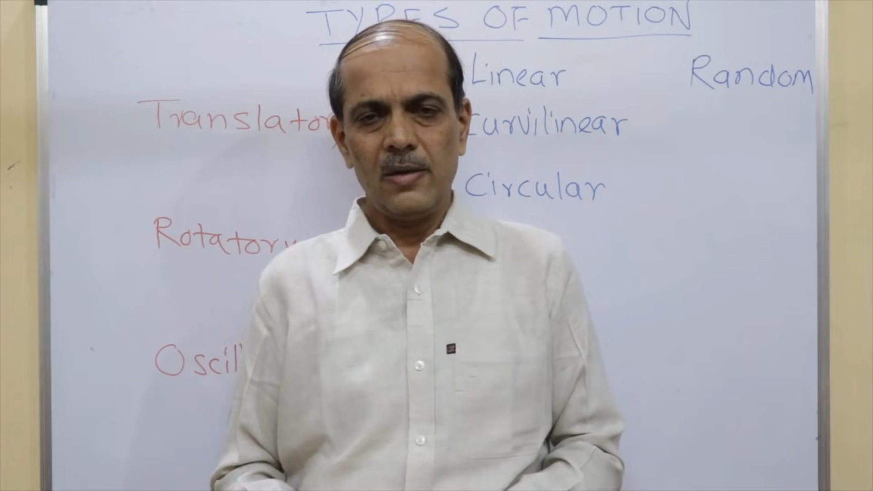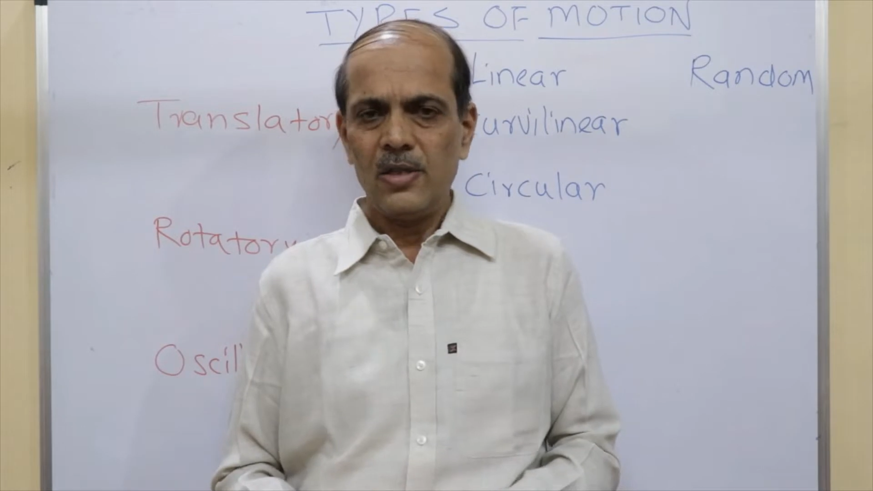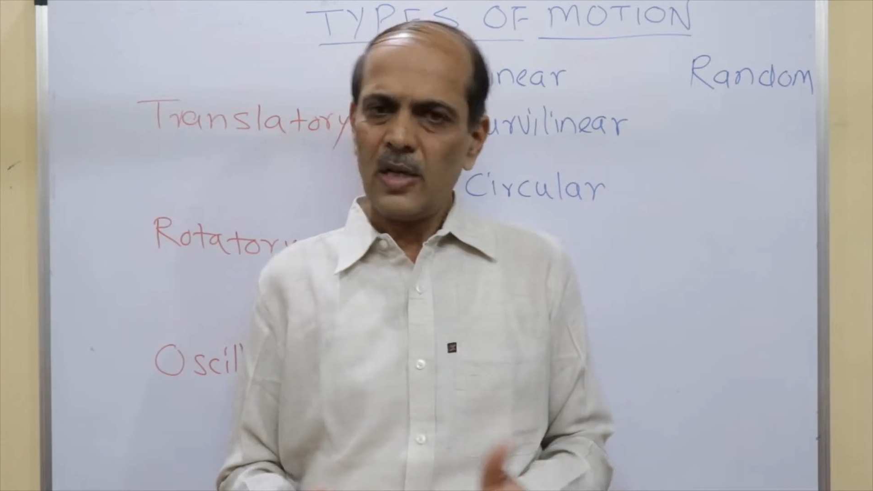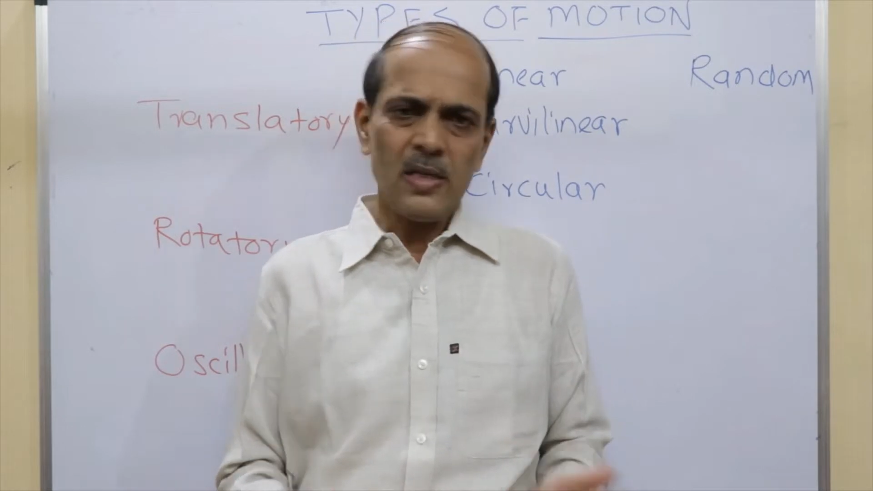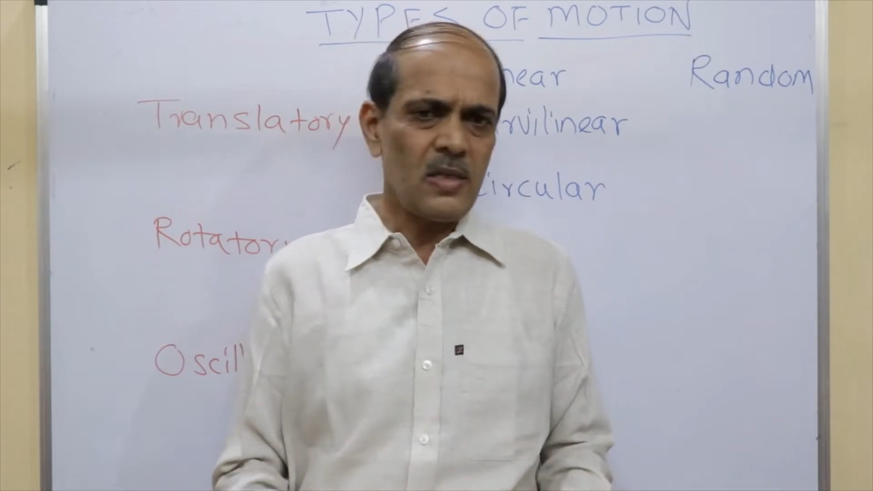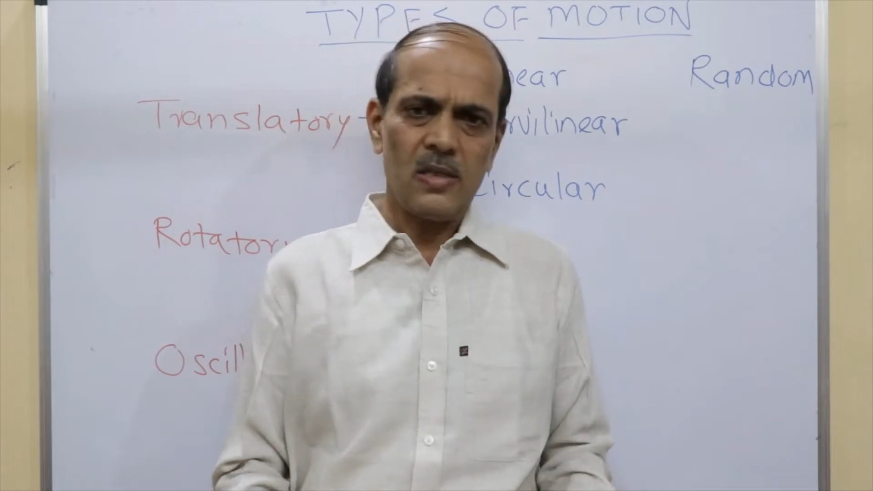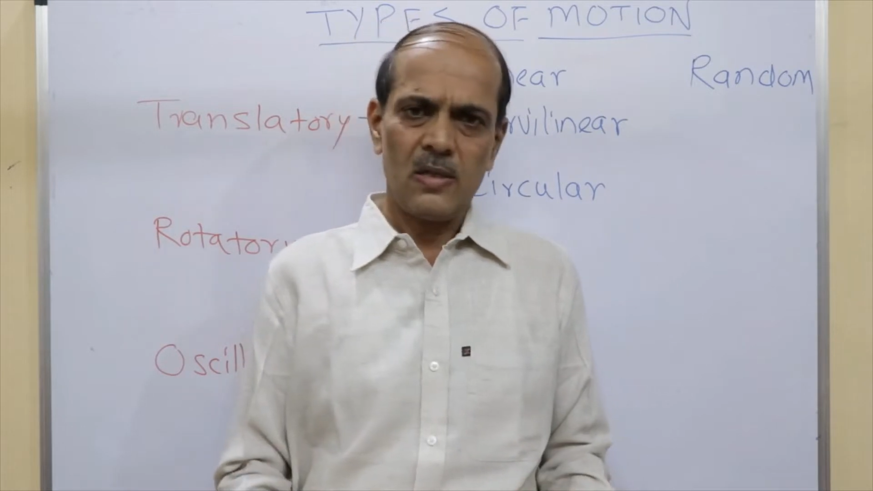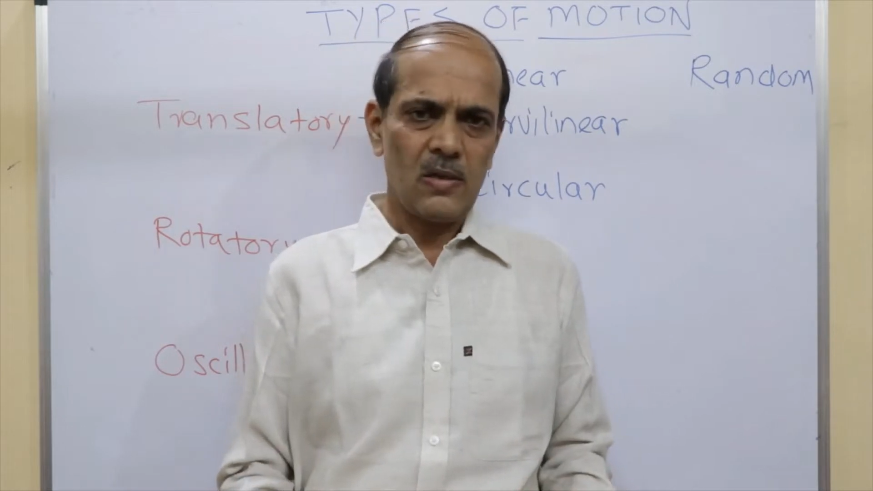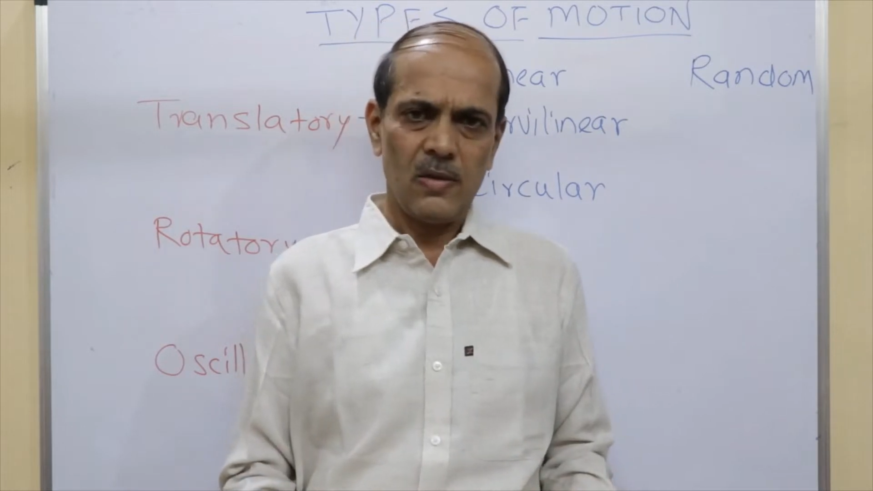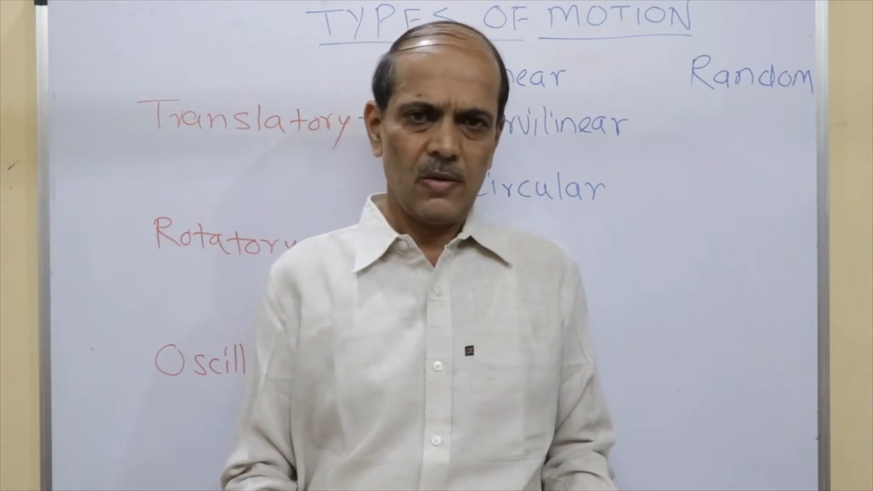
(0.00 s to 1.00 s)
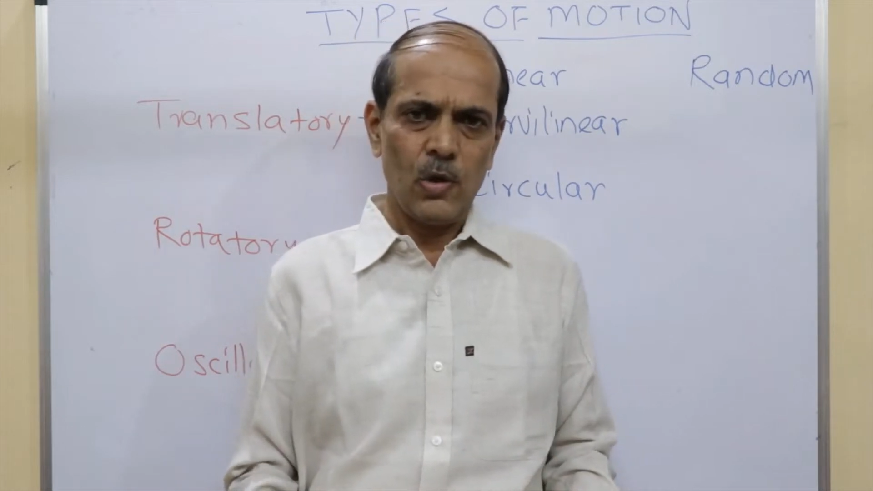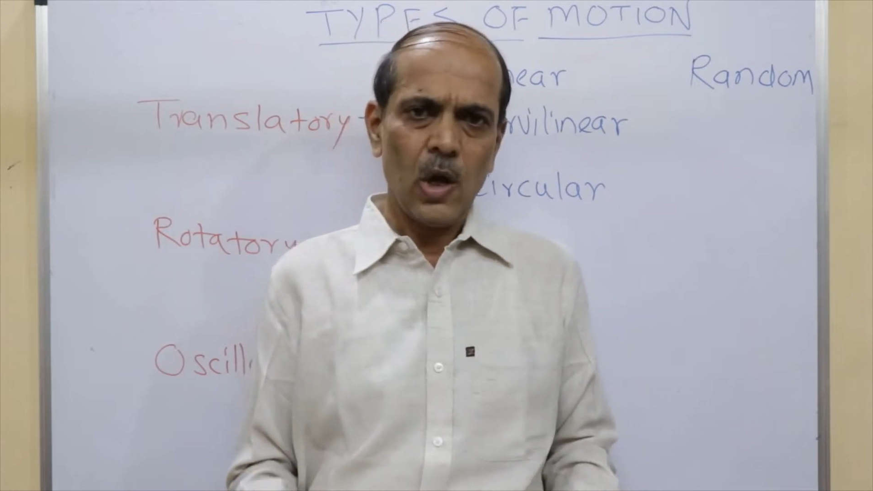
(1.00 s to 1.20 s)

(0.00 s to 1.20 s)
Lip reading: just you